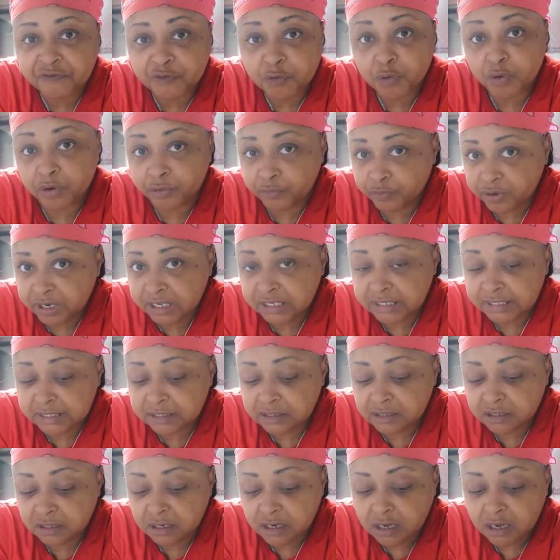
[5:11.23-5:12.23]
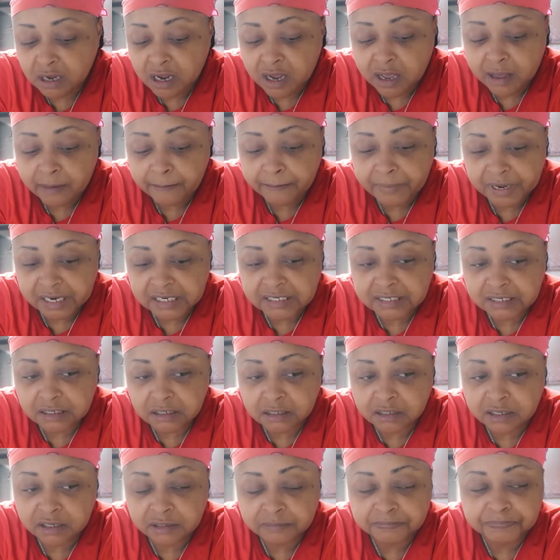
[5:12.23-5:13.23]
for a reason,
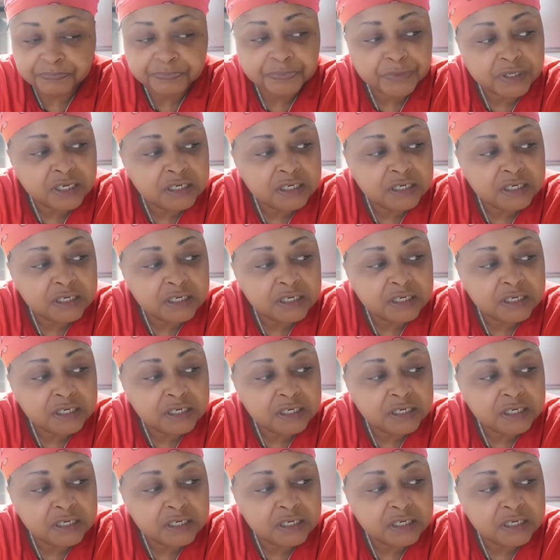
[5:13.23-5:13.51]
basically.